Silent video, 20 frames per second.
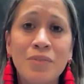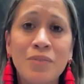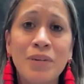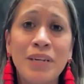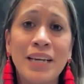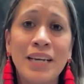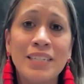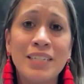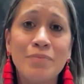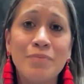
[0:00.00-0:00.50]

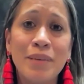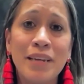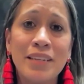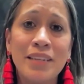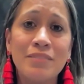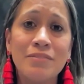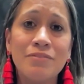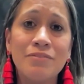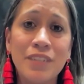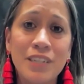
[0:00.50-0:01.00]
we had to make
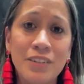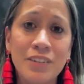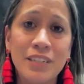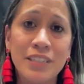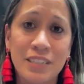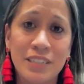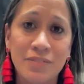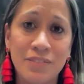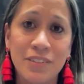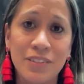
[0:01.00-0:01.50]
the very
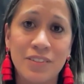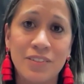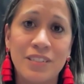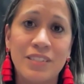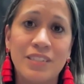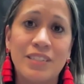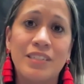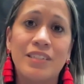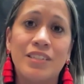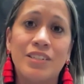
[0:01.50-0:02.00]
difficult
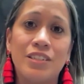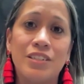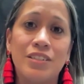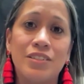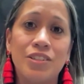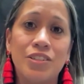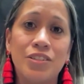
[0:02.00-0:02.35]
decision